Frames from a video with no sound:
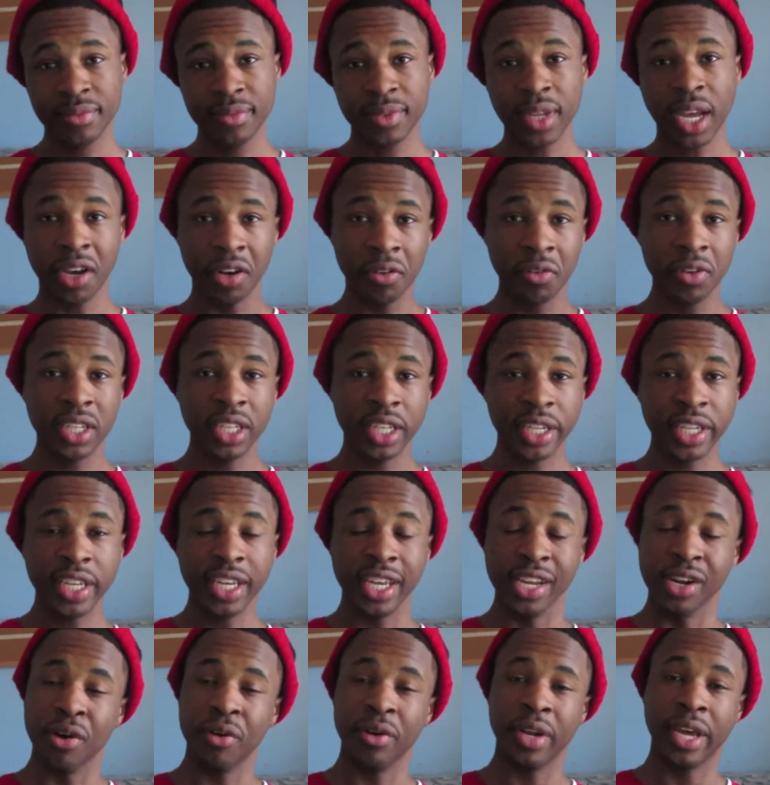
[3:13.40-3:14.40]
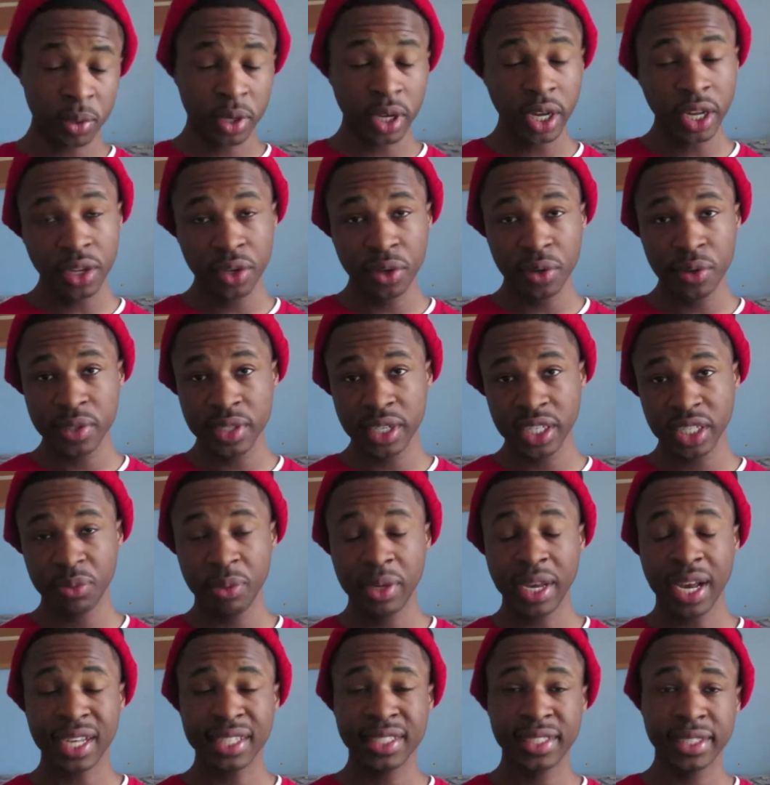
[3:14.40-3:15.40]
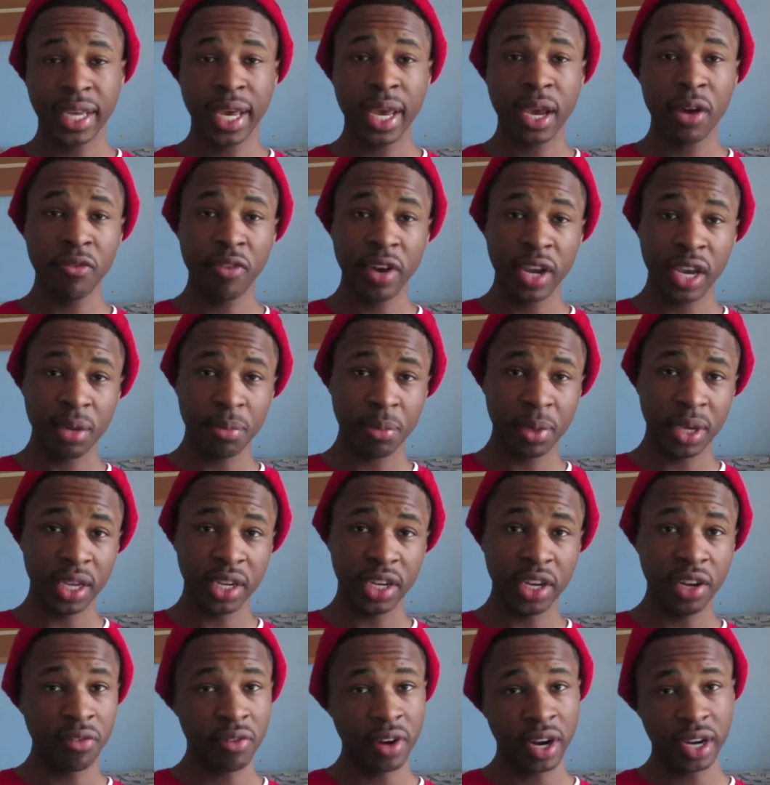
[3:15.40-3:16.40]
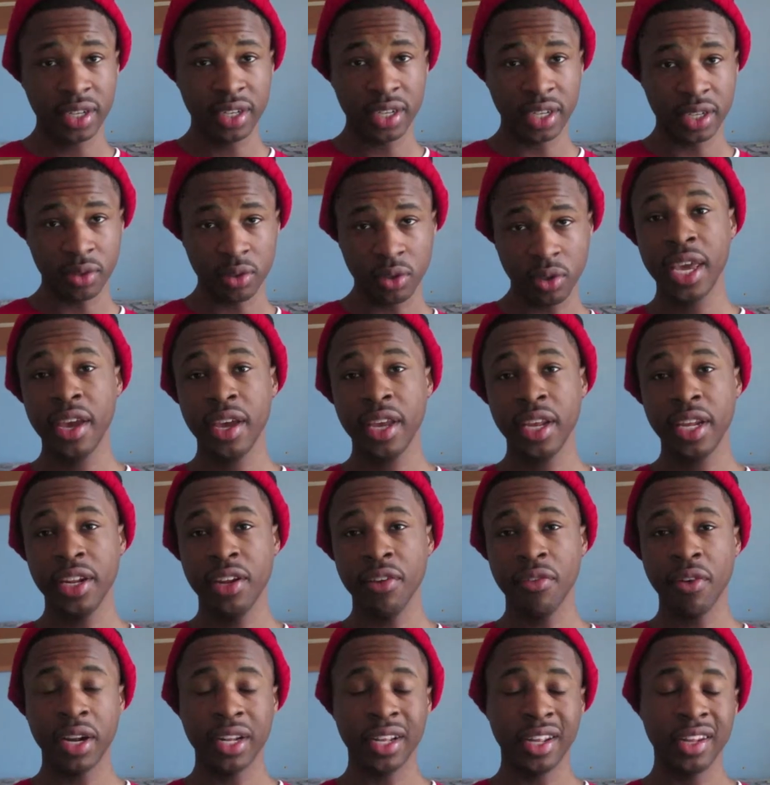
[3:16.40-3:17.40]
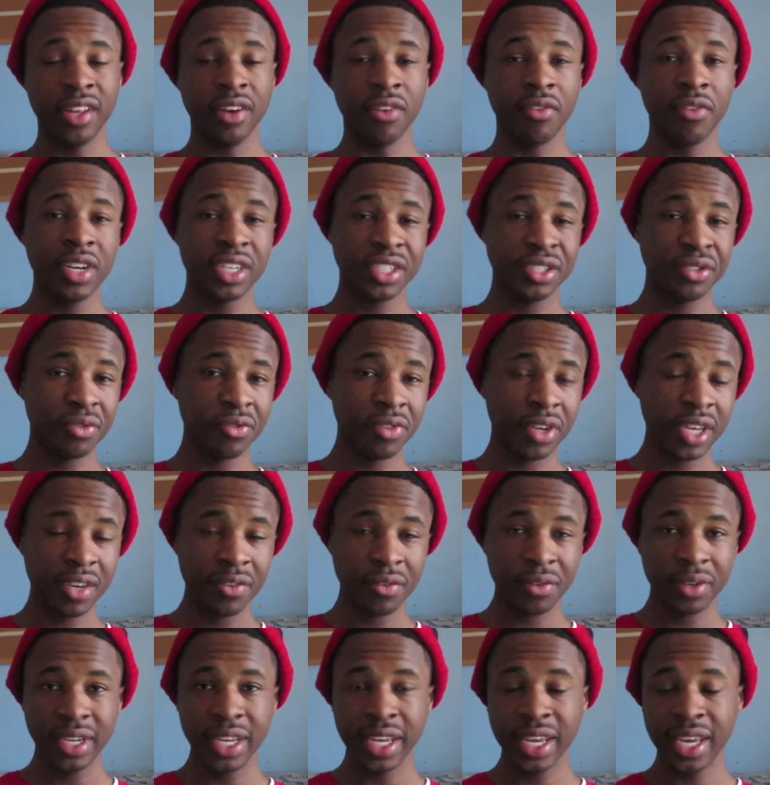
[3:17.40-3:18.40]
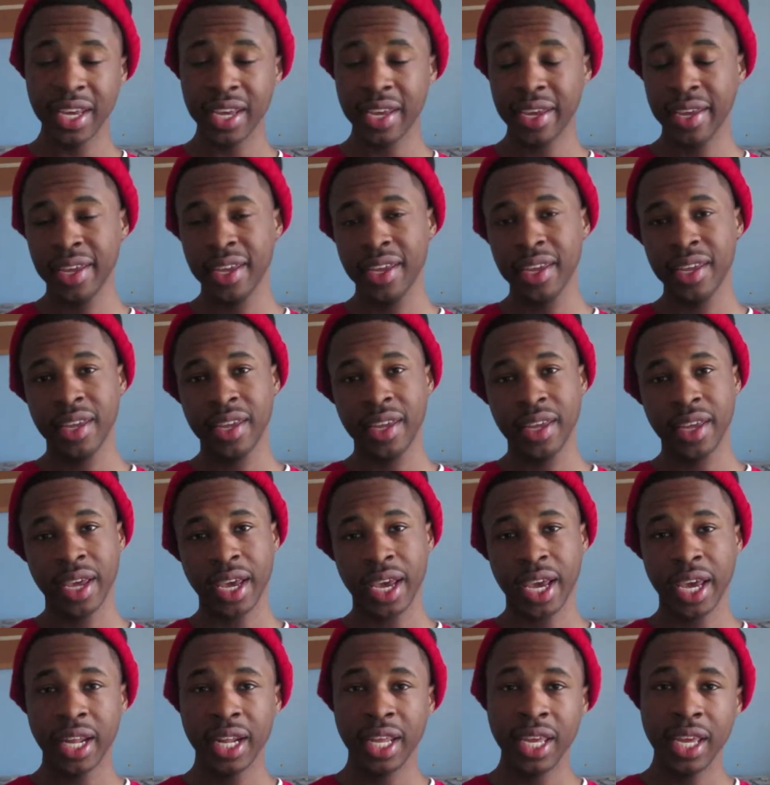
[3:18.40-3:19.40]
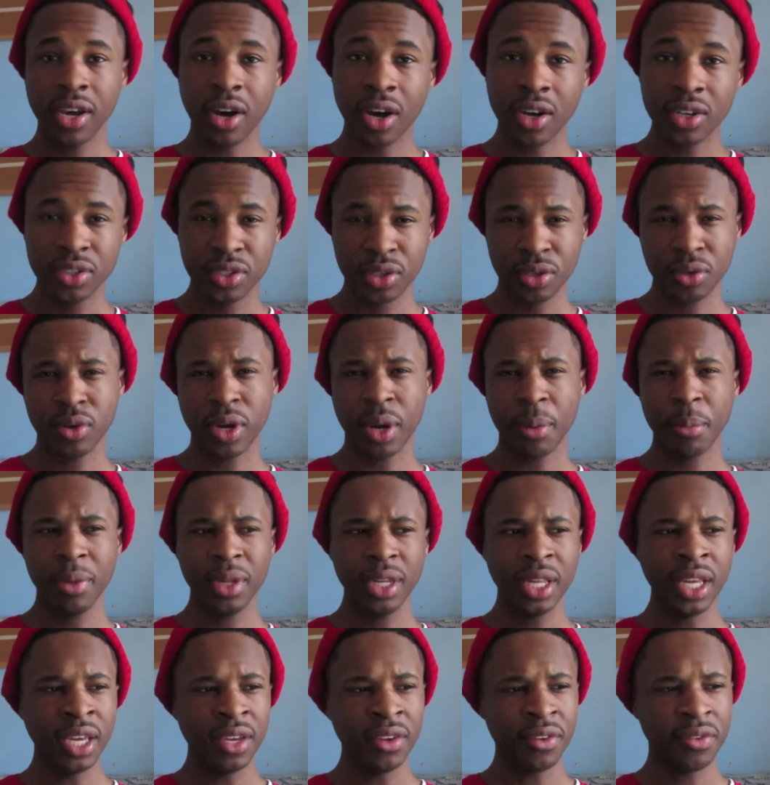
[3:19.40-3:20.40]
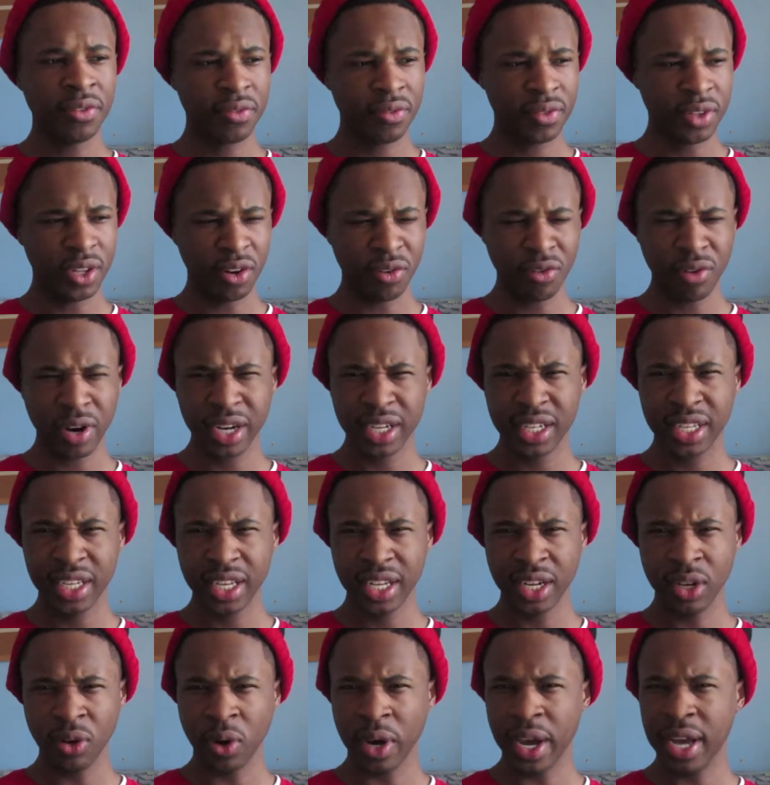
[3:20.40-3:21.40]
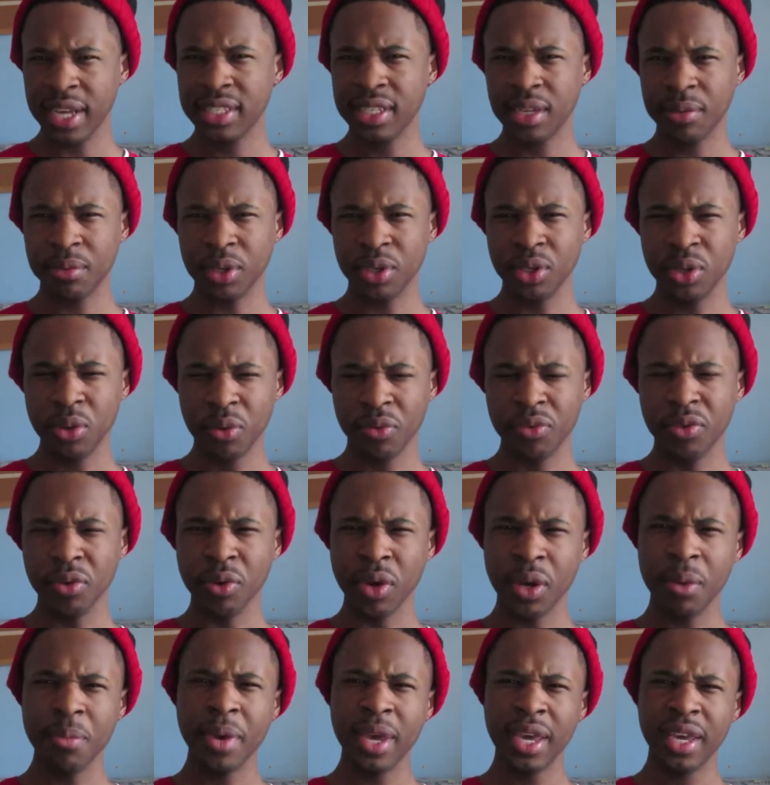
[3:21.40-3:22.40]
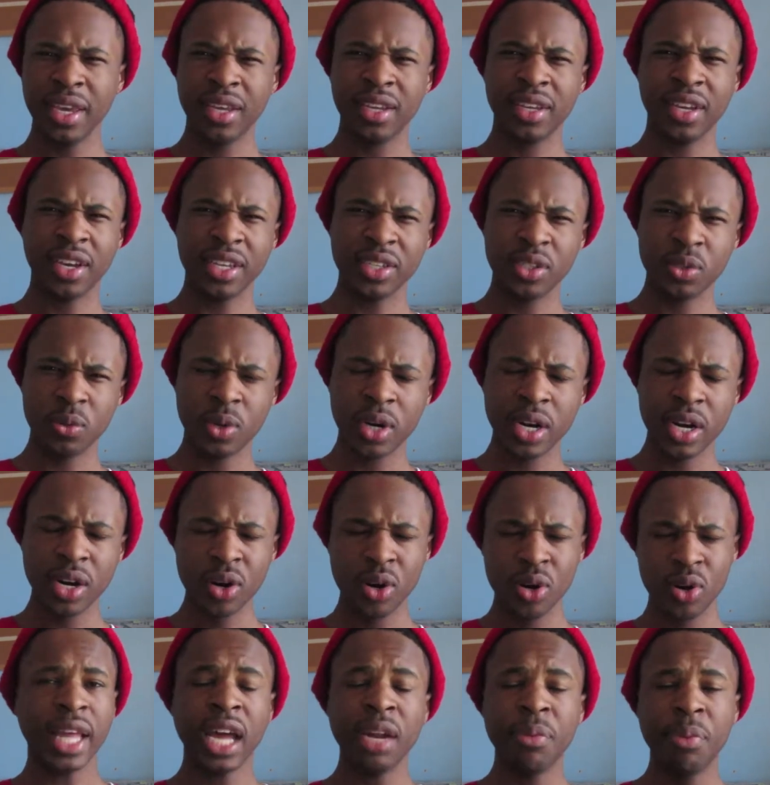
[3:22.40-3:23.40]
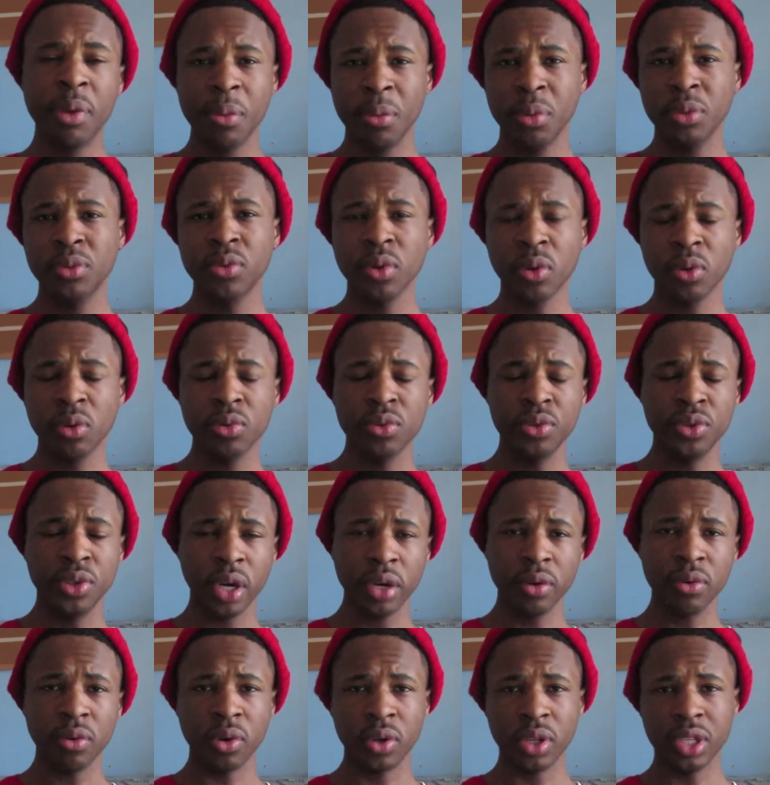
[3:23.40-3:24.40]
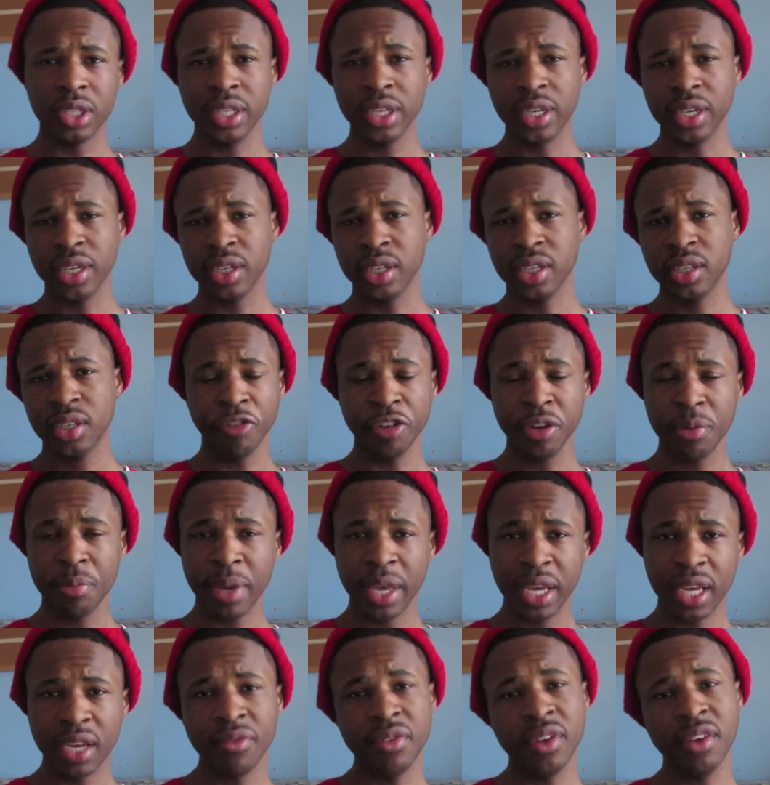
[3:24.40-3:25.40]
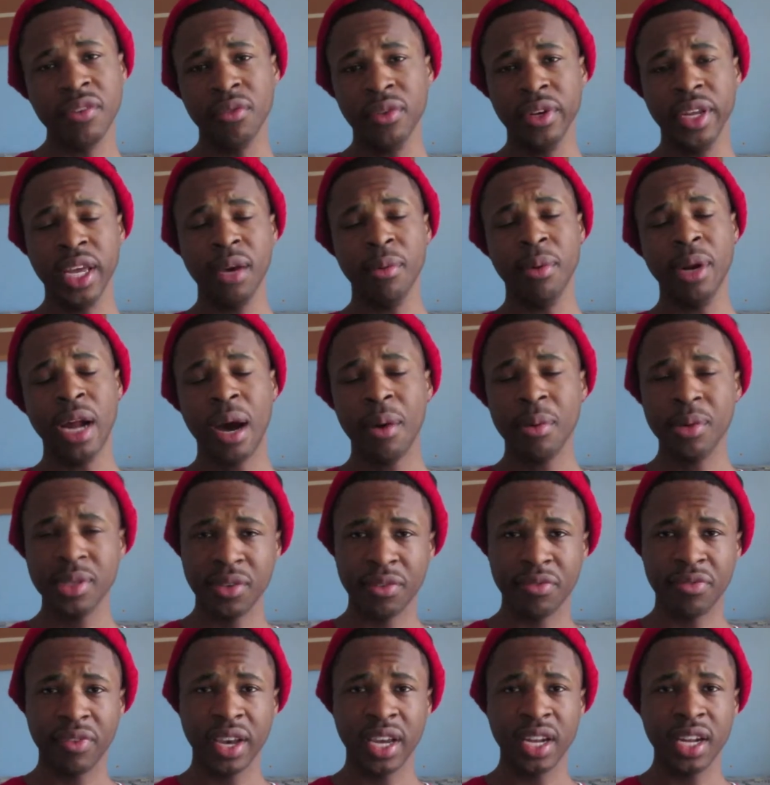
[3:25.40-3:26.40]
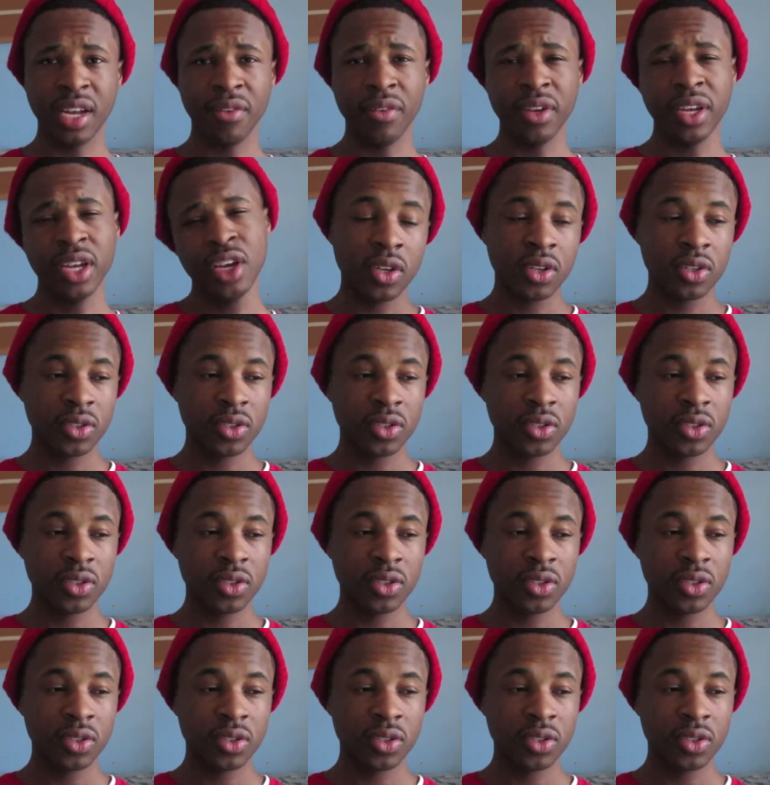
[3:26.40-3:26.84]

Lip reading: I really need to get on that. Good news is we got Sam Raimi directing. He directed the original Evil Dead, and he also, I believe, directed or has something to do with the remake as well. A lot of people throw dirt on the remake of Evil Dead, but I was a fan of it.